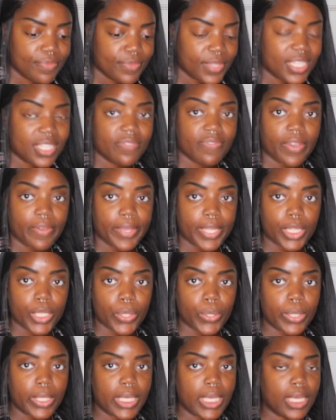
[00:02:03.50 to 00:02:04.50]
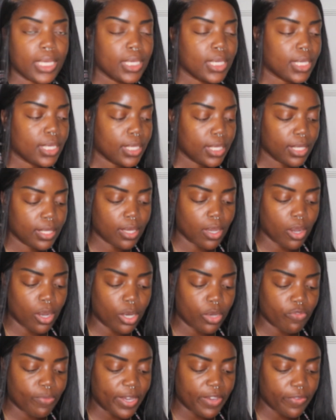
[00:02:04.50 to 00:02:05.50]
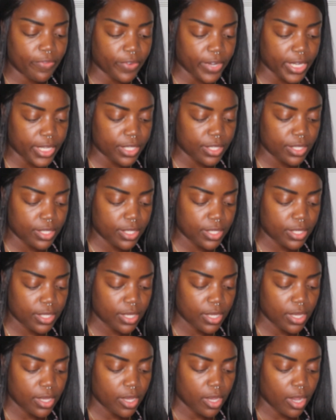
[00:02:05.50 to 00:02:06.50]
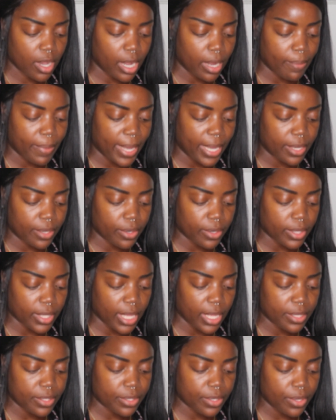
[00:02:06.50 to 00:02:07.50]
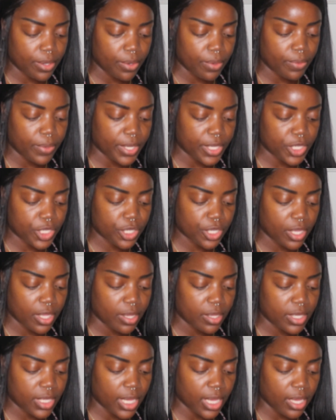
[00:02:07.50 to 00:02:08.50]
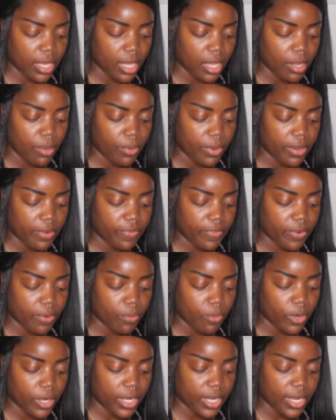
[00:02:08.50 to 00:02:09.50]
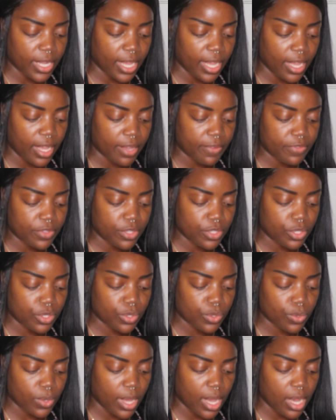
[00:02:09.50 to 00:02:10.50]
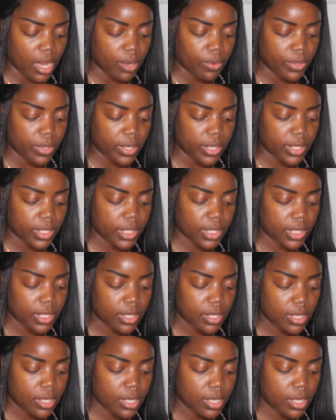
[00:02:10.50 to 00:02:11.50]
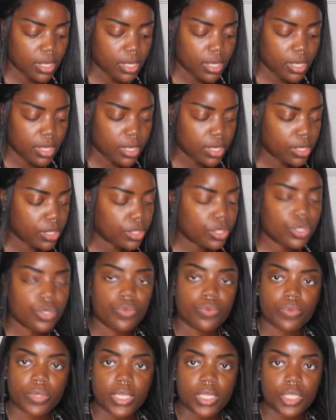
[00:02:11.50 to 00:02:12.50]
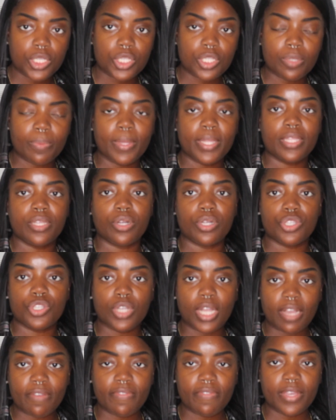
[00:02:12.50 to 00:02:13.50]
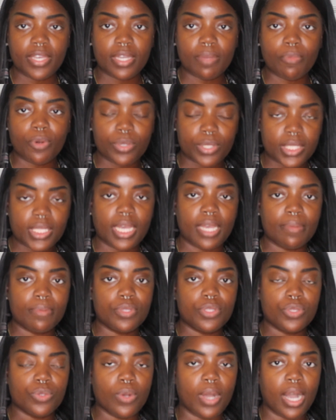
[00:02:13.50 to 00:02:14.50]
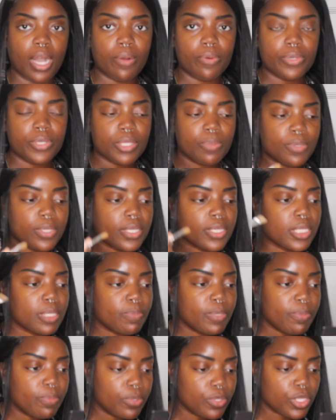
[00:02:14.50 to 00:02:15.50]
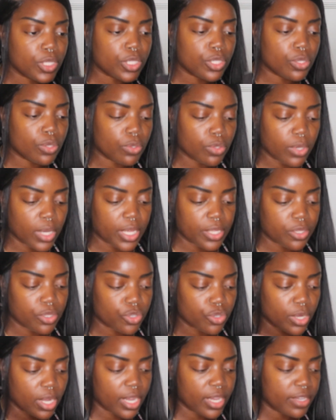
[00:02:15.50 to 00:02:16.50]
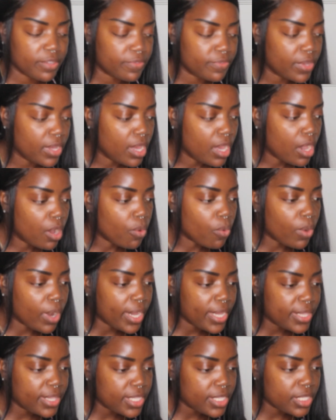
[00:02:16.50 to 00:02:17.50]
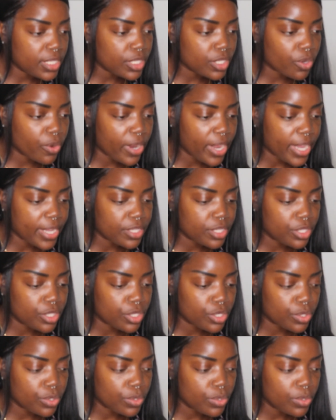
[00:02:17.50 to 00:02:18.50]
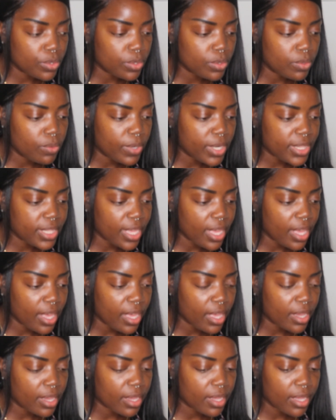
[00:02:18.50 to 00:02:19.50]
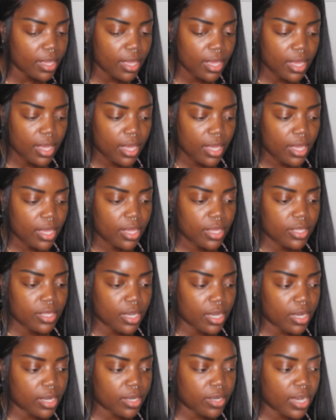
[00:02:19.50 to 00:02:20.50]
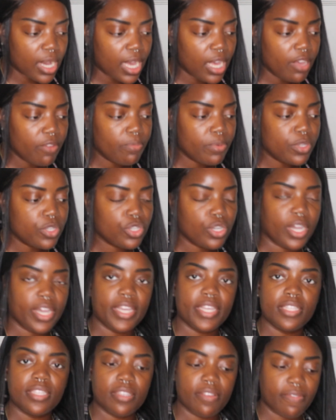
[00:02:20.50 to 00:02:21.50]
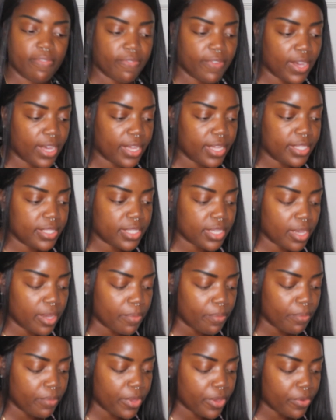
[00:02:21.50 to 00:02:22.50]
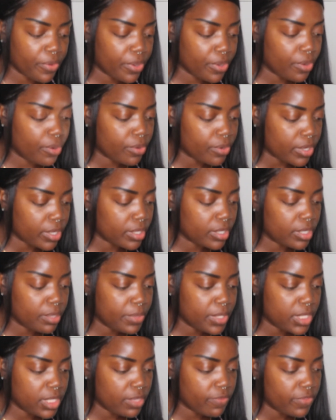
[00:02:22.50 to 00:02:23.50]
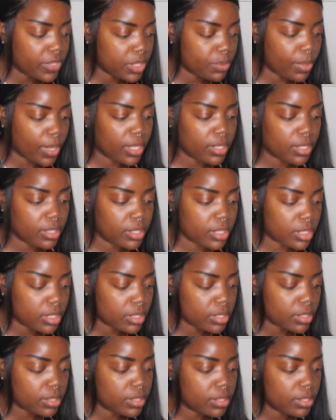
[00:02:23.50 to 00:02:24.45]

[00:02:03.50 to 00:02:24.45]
It's very lonely. All of my friends are back in Orlando, which can take anywhere from 1.5 to 2 hours to reach, depending on traffic. Most times 2 hours, because people just don't know how to drive. What? This is cracked too? What the heck? Y'all, I've been trying to find a mirror. Hold on, let me see if this palette is...